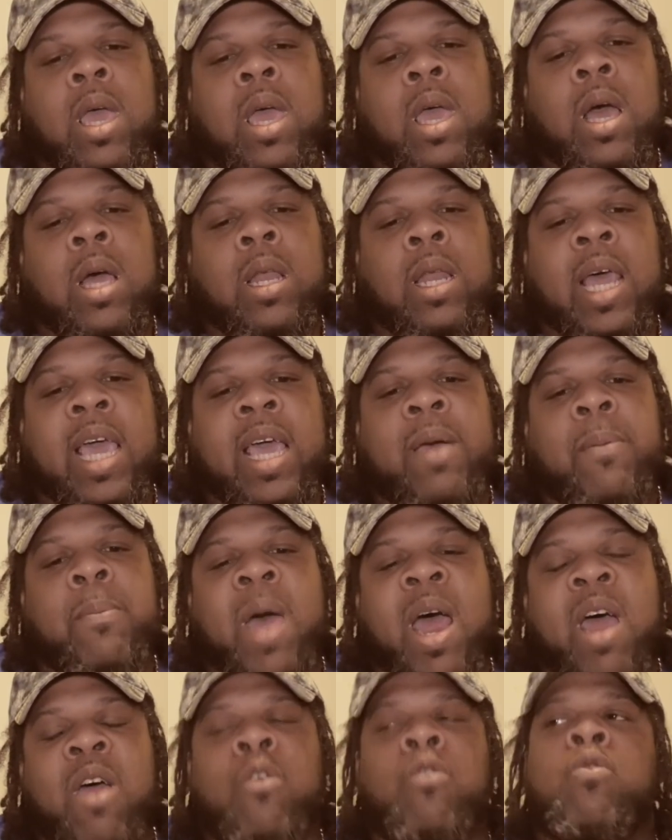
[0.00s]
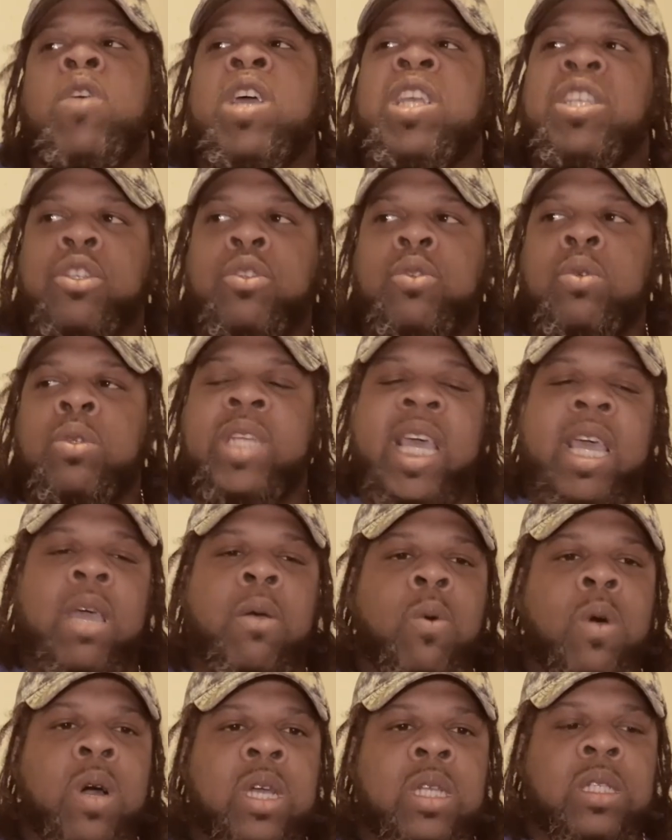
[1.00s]
like my original
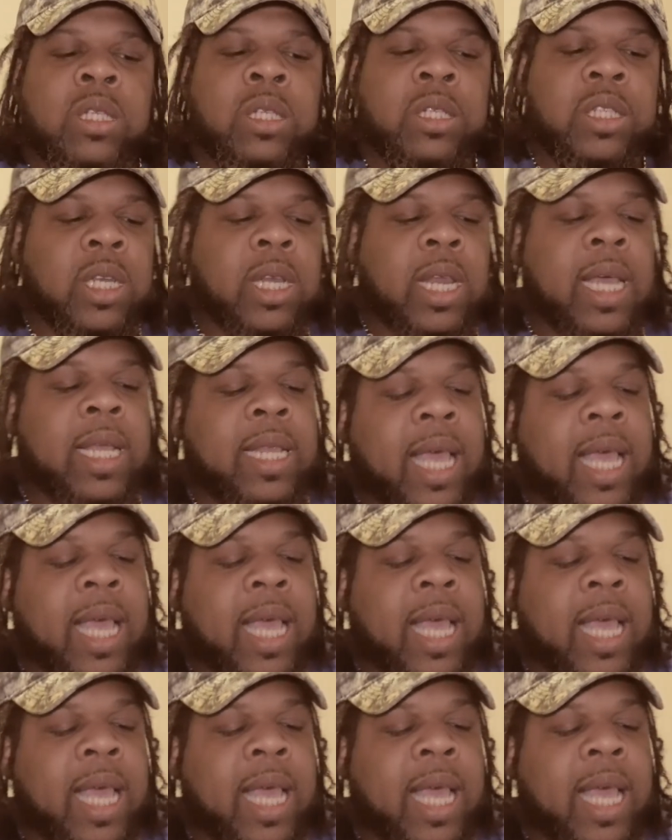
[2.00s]
day ones and shit like that,